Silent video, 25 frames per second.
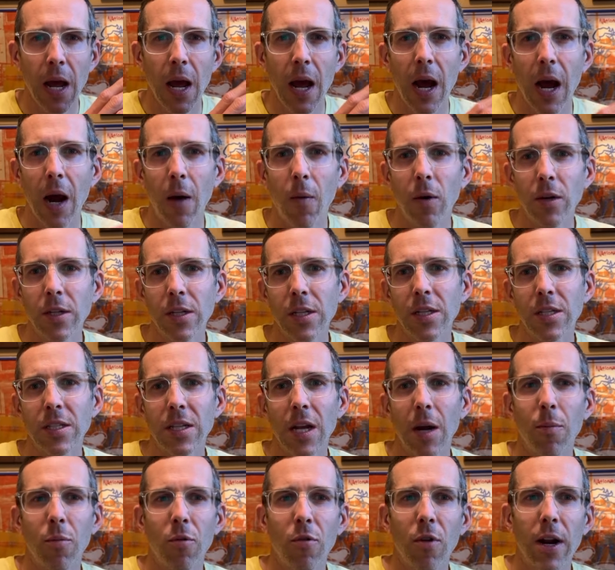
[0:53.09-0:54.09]
I wasn't
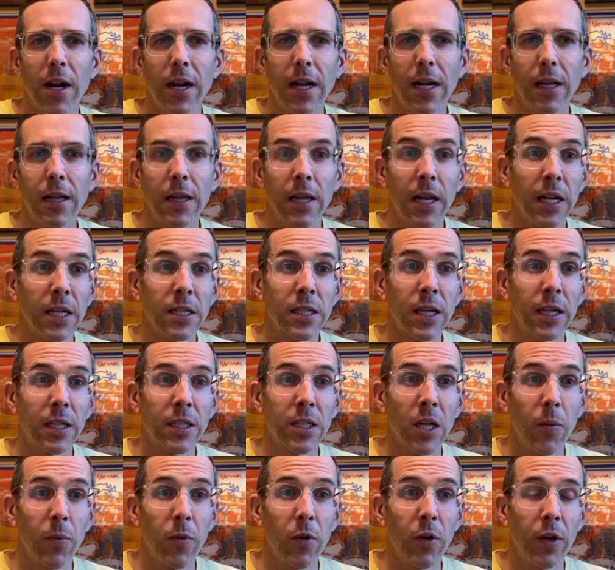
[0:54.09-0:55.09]
separating things like
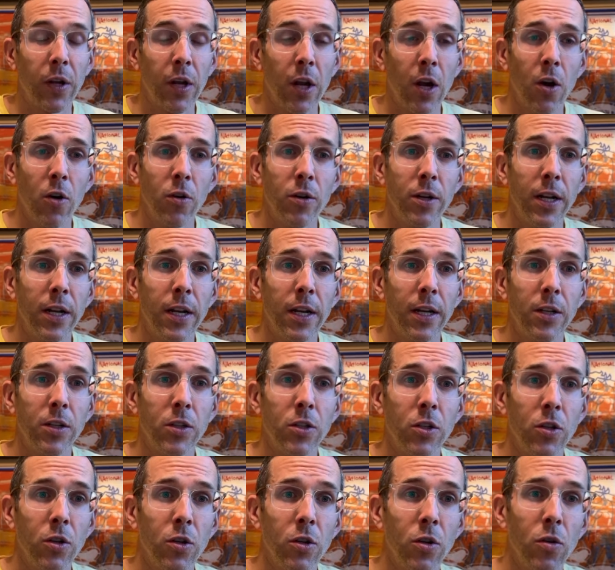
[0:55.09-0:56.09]
WKO did
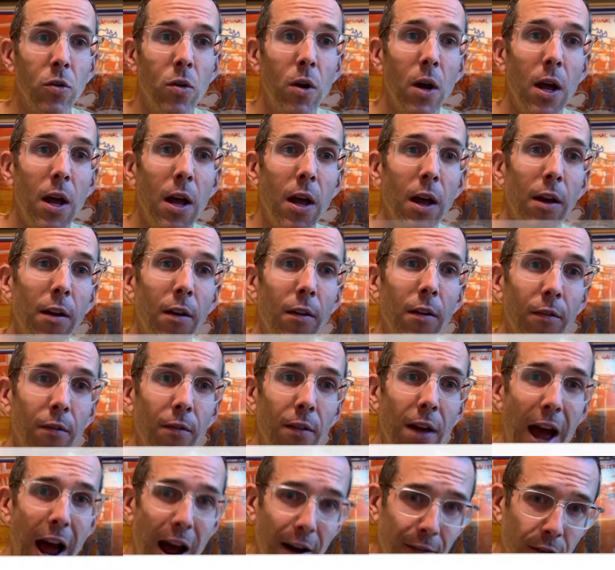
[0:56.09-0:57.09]
into
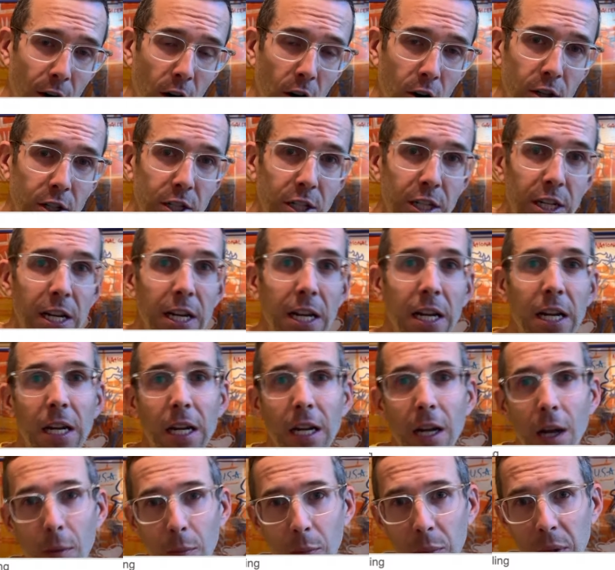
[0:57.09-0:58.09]

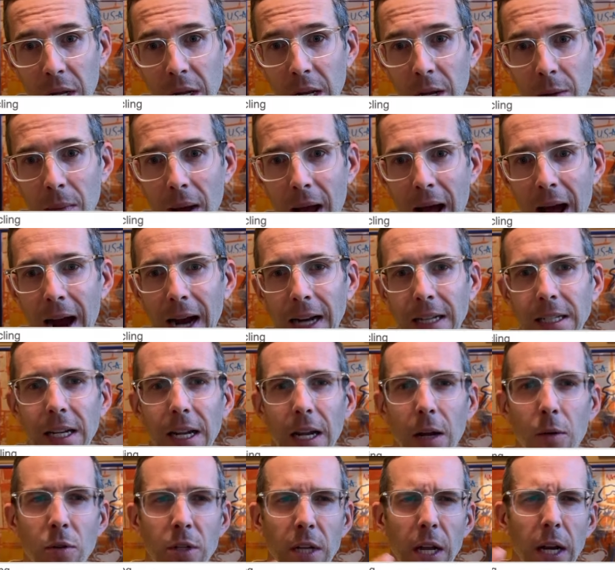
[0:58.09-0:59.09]
FRC, PMAX.
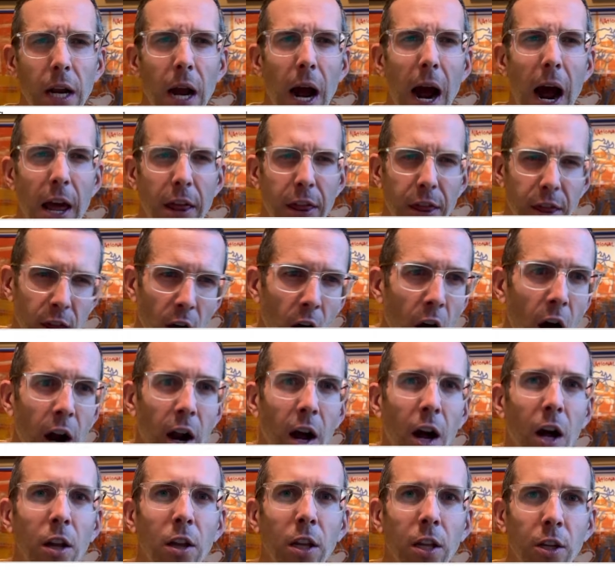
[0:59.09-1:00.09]
It was getting, I thought,
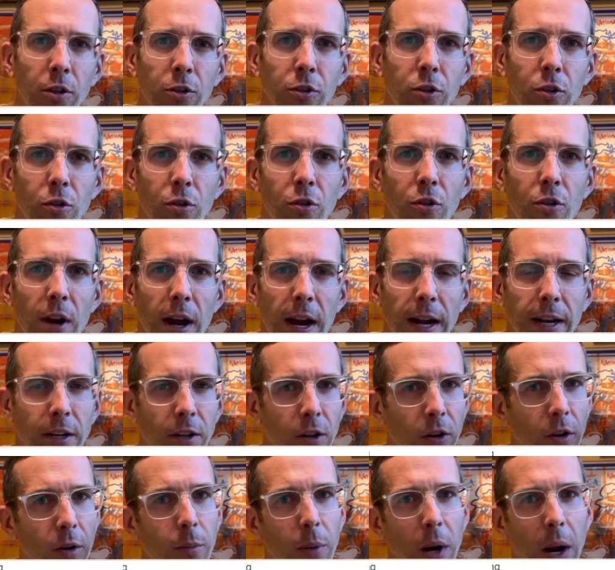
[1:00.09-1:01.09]
a little too
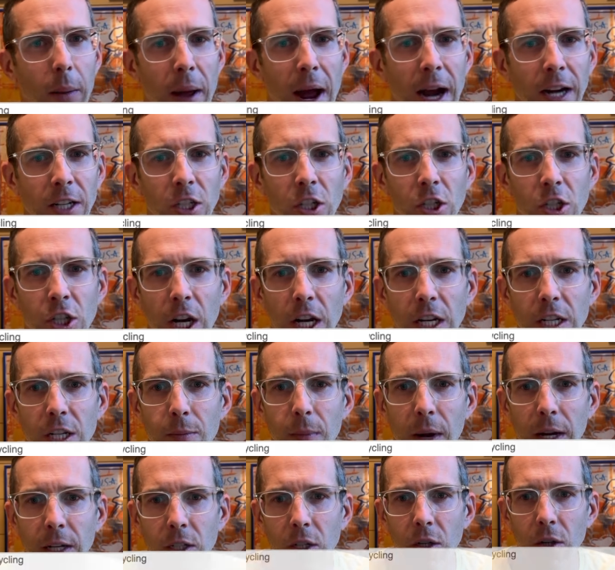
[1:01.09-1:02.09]
granular, but I'm actually changing
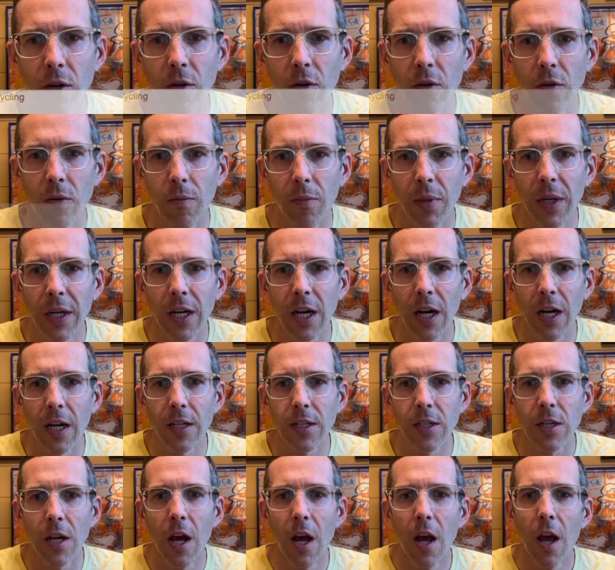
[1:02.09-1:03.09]
my tune
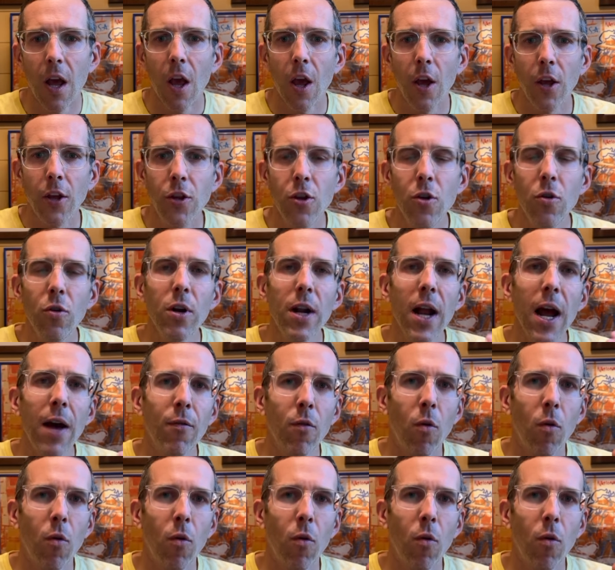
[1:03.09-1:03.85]
because you could have a